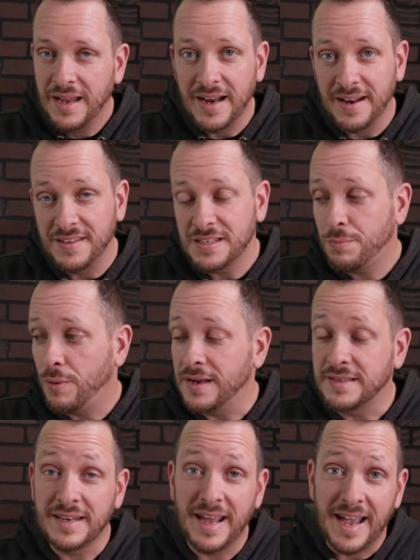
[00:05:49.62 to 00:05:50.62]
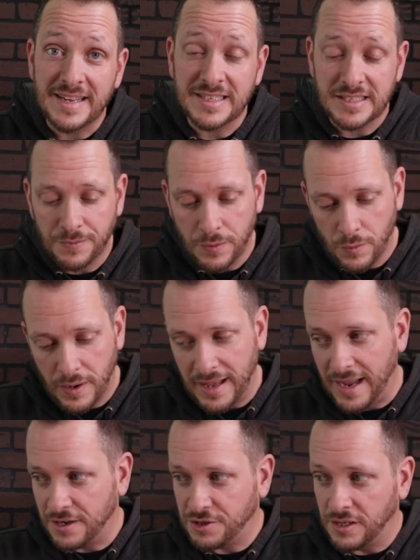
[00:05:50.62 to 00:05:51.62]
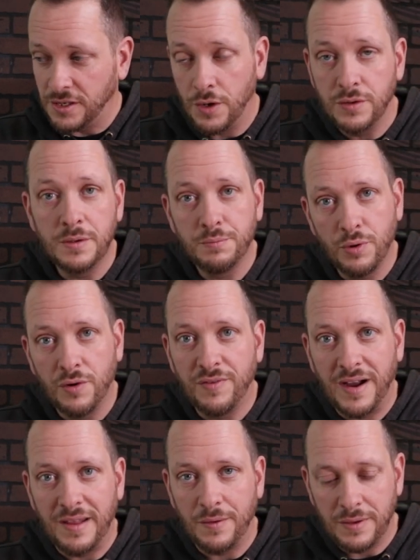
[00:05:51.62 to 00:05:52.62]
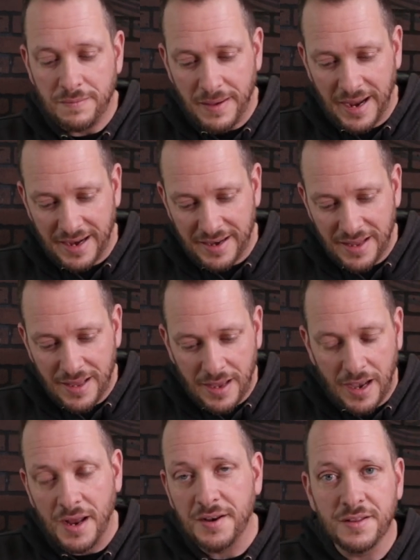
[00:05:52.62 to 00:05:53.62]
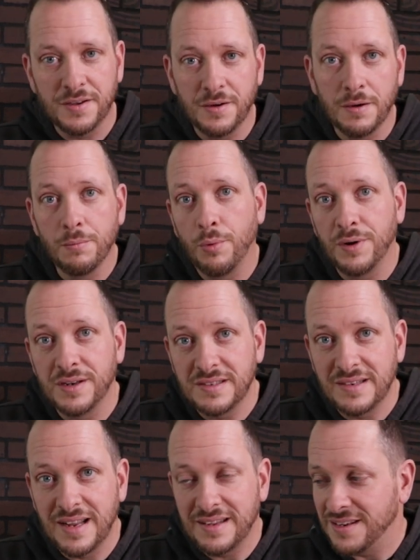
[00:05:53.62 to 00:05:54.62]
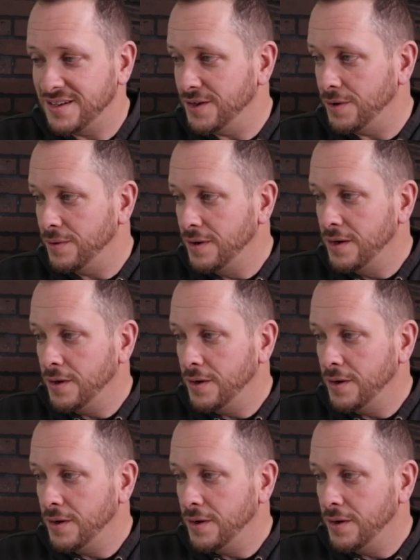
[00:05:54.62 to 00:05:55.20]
And at this point, it's gonna ask us if we wanna actually load the profile that we've made onto the current board it's connected to.